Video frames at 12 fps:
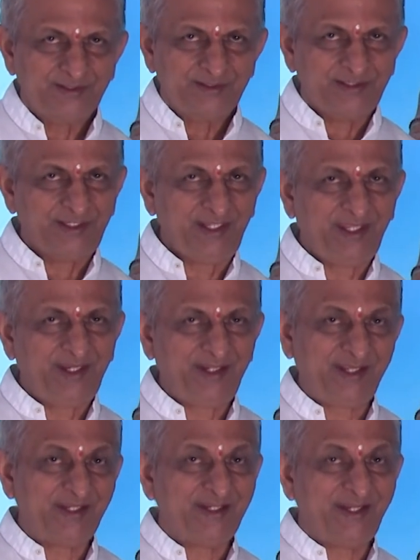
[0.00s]

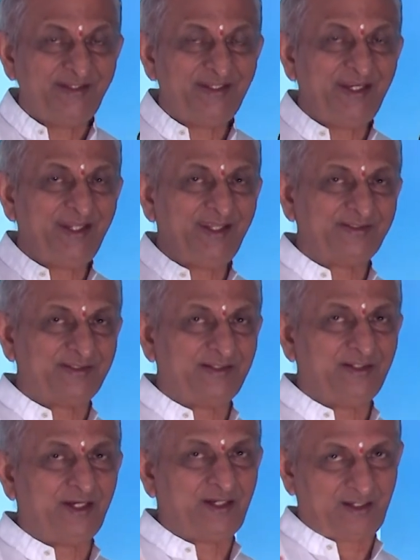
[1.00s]
Neerige Naidile
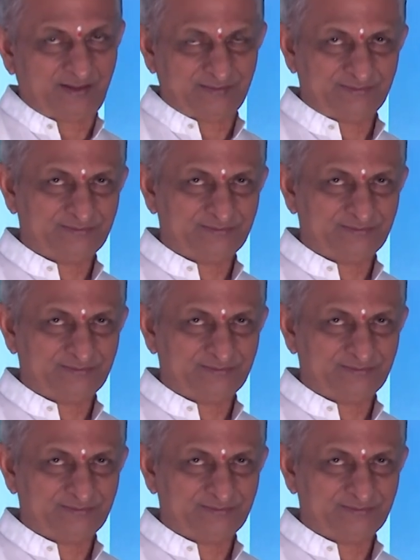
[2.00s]
Shangara.